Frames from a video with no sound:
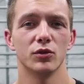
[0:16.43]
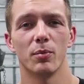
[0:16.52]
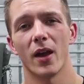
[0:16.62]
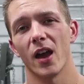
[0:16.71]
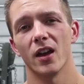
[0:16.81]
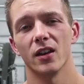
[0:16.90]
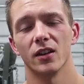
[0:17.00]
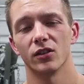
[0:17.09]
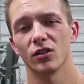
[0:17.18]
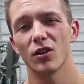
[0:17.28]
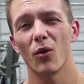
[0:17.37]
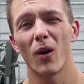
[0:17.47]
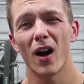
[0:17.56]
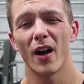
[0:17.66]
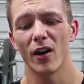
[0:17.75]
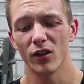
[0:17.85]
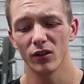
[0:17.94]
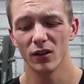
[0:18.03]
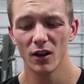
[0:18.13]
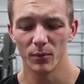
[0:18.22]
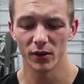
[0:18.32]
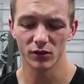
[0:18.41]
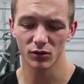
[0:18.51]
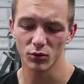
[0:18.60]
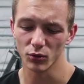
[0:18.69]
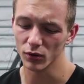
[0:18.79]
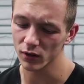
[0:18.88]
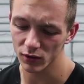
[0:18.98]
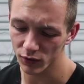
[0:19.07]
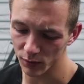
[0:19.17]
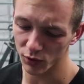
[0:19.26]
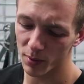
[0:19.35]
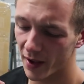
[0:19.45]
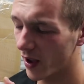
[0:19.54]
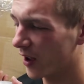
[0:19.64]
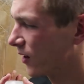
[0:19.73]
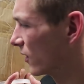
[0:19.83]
Japan and it took a while, but it's cool because it's from Japan.